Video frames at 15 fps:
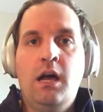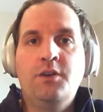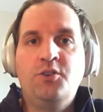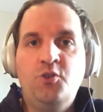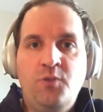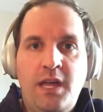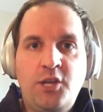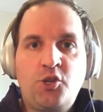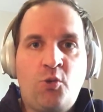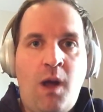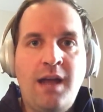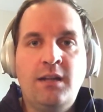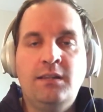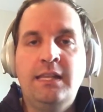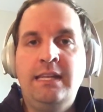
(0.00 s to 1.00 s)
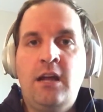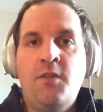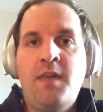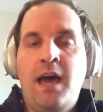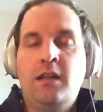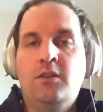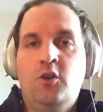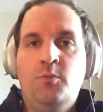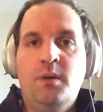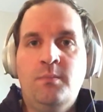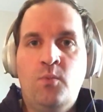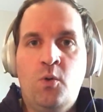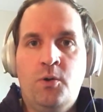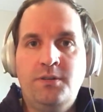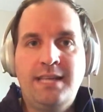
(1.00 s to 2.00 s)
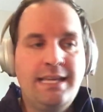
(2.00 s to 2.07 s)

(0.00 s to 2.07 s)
do they try to lean on that a little bit more?